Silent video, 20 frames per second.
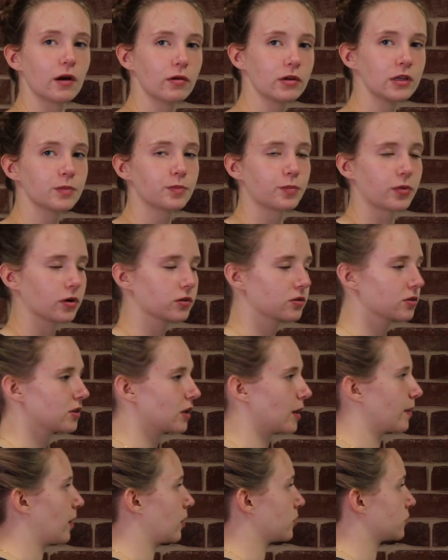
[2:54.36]
very
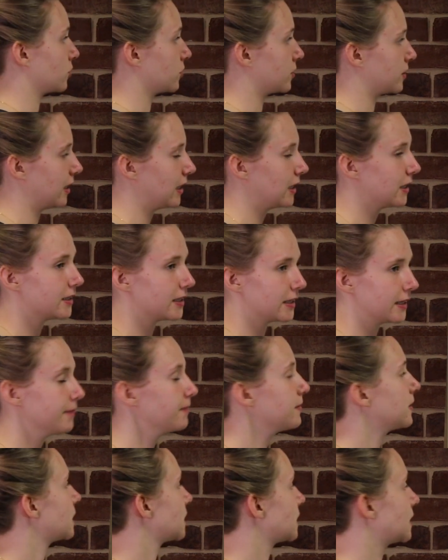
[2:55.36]
important about
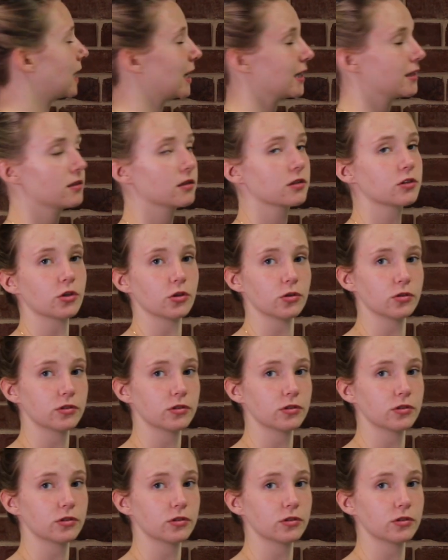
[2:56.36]
utility is that the